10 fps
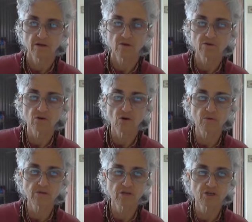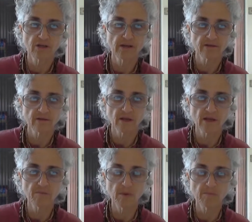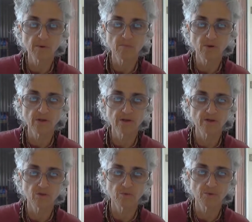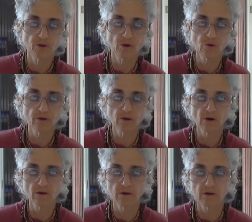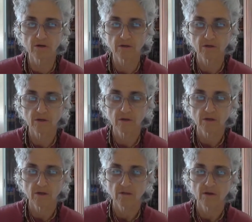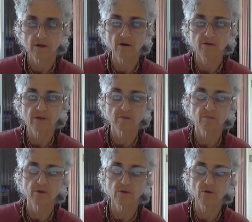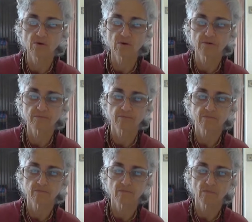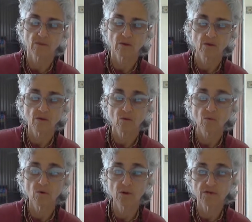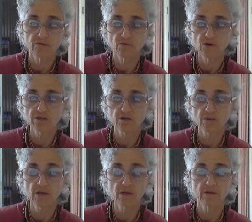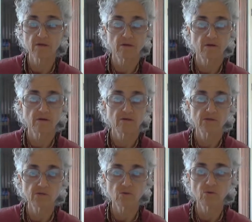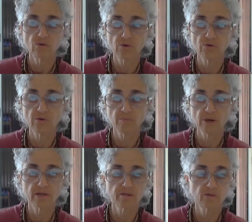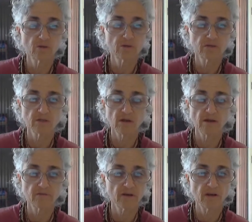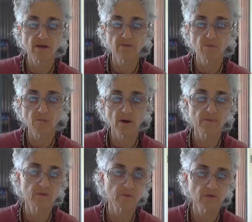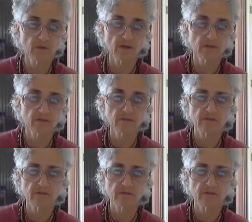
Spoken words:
there is always a chance that he may be put into the Piyota Naraka, the hell named Piyota, where one is forced to eat stool, urine, pus, mucus, saliva, and other abominable things.